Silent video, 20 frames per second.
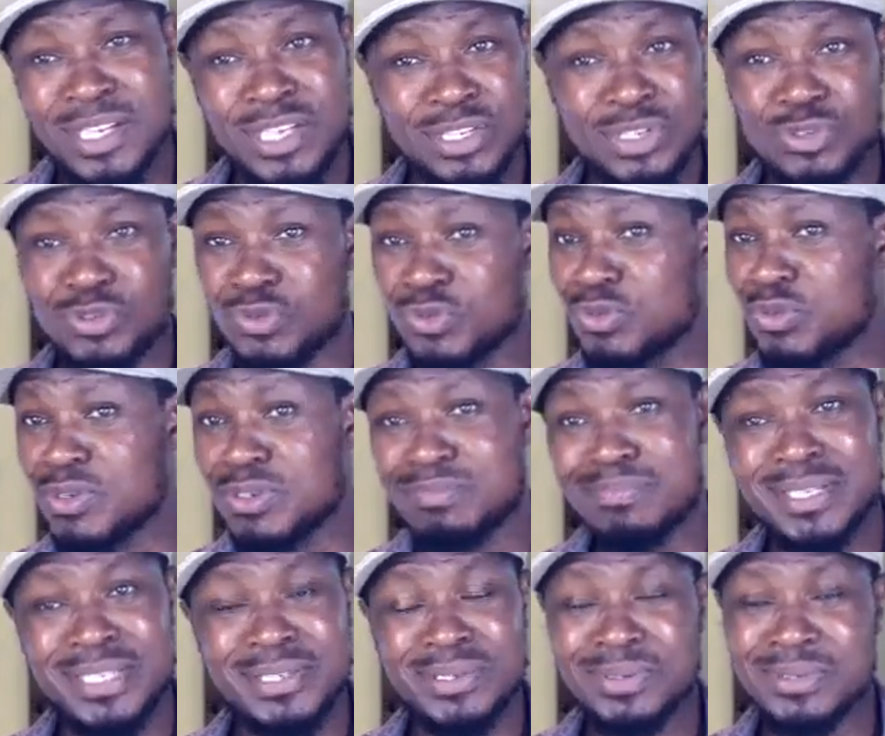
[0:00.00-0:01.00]
you should not
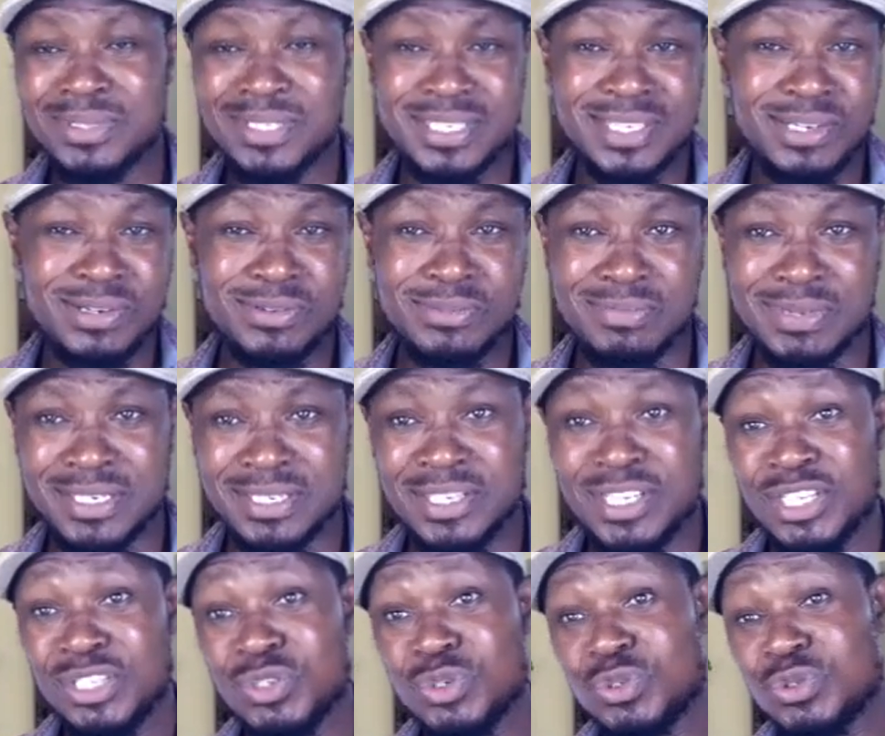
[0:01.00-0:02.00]
be using a woman,
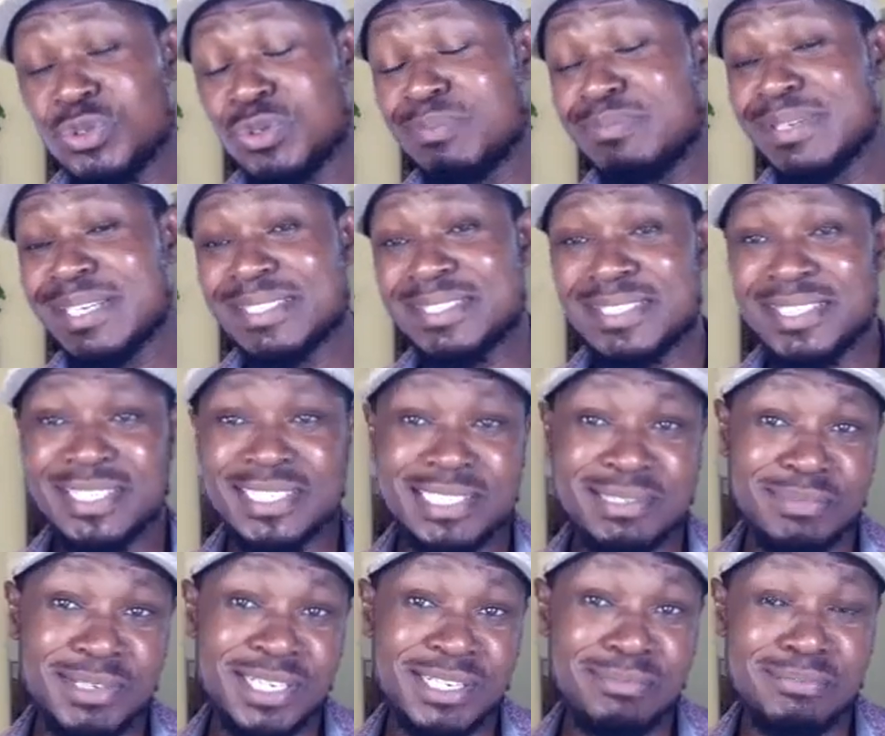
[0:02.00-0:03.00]
you should be a
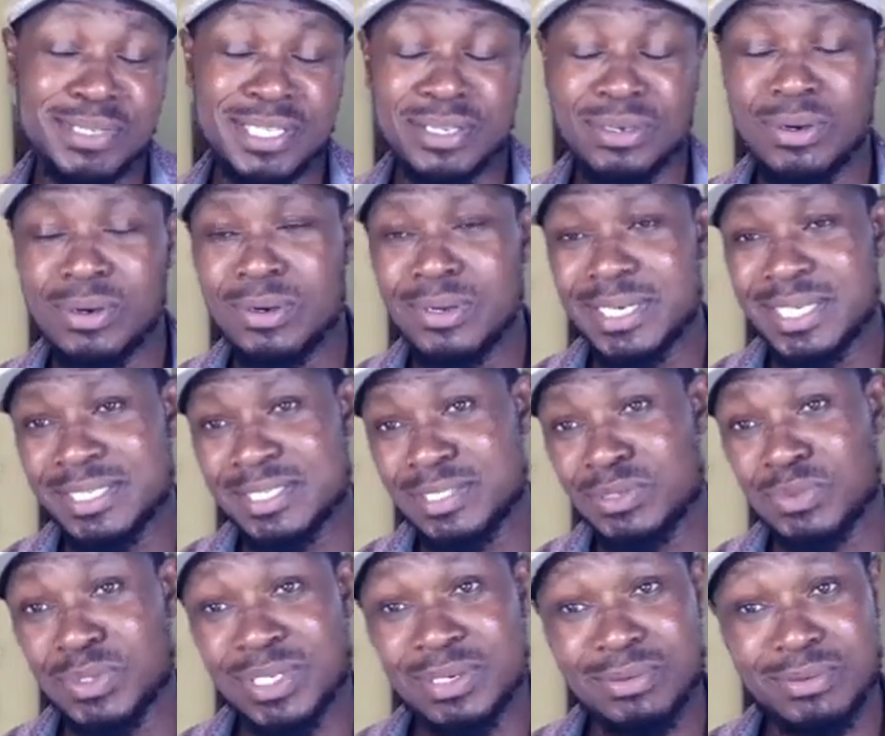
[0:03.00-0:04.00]
gentleman and be honest
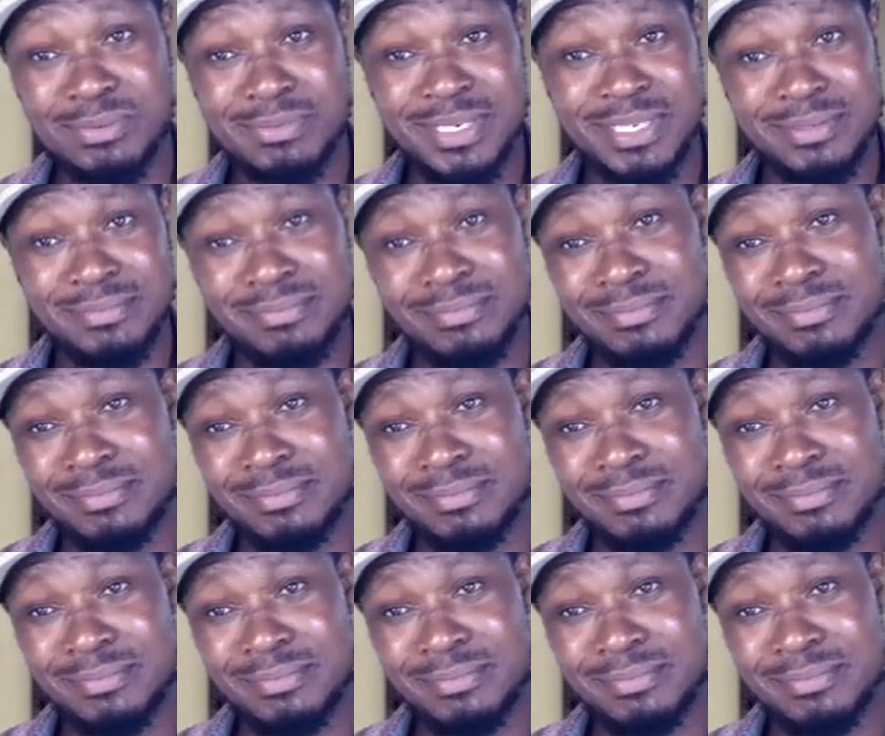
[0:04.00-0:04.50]
with a woman.